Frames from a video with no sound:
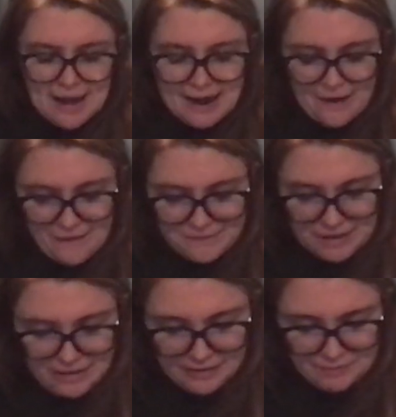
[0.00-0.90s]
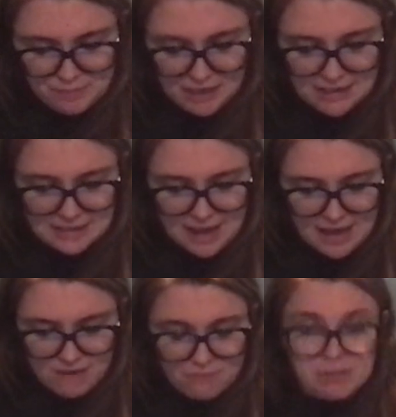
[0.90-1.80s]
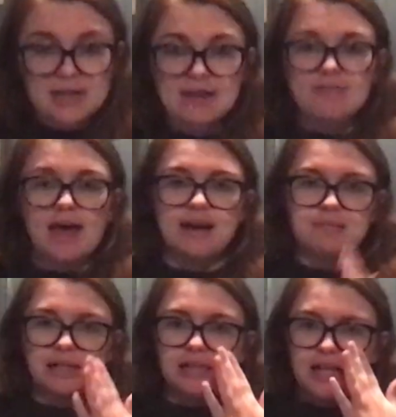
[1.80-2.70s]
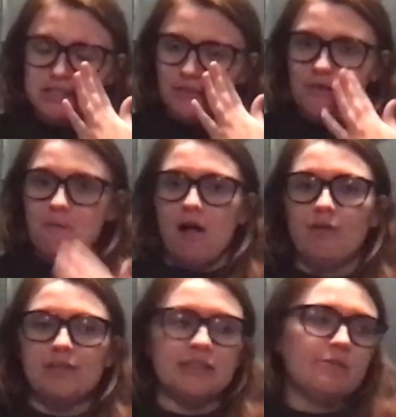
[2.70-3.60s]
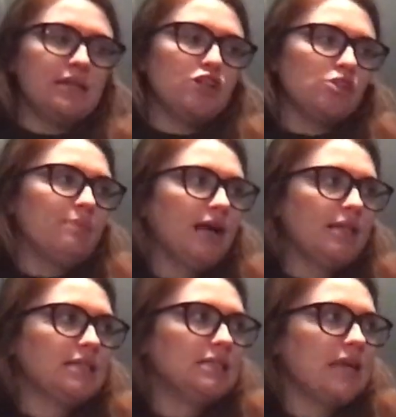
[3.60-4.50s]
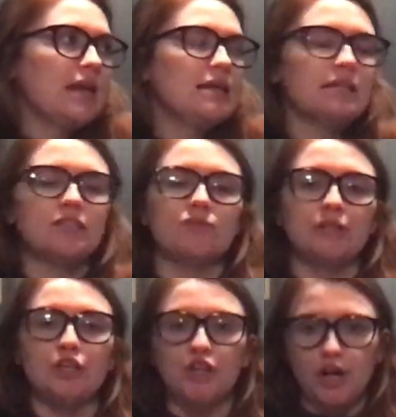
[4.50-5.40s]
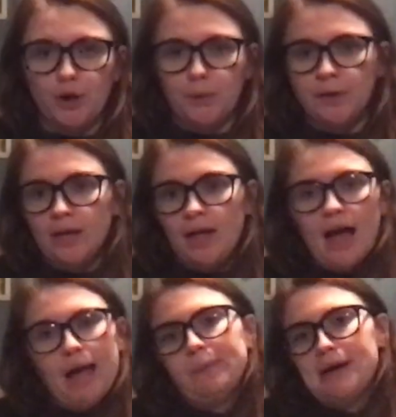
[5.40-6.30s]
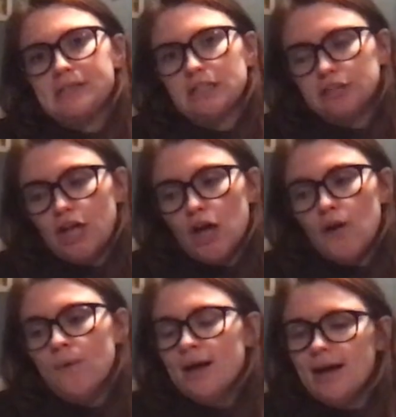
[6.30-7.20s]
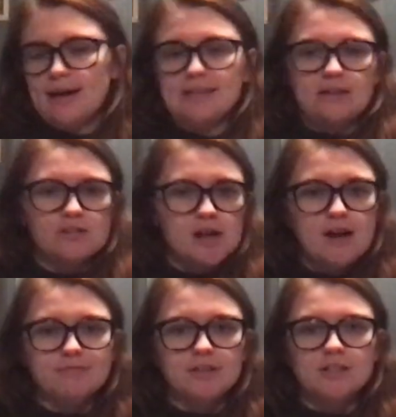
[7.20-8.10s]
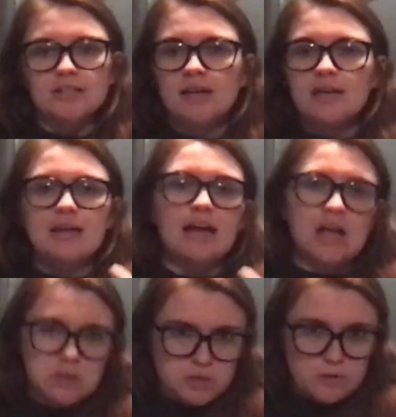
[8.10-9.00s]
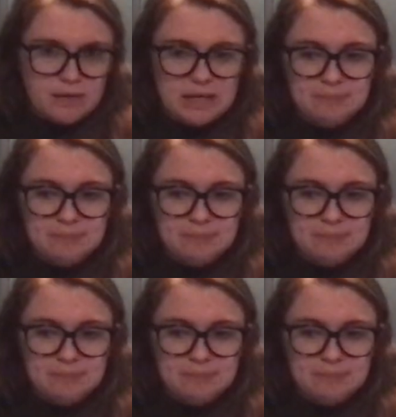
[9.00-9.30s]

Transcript: of. Because I have plenty of that in my closet from all these liquidation boxes, and it doesn't really go. I price it low, I send offers, it goes nowhere.